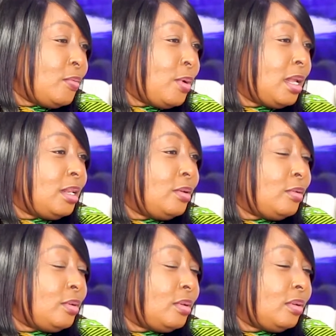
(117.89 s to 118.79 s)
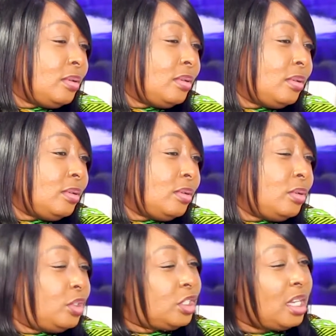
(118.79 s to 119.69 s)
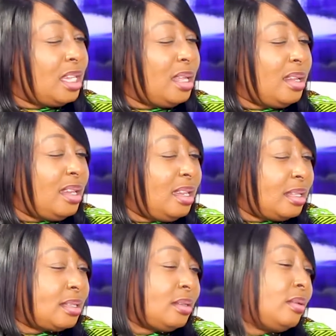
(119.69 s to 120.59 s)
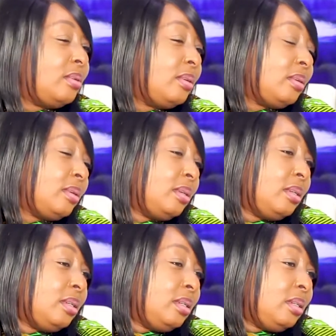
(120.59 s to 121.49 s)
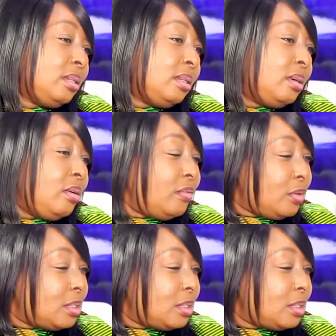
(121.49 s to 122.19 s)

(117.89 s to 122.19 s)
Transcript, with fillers: When you shared a little of your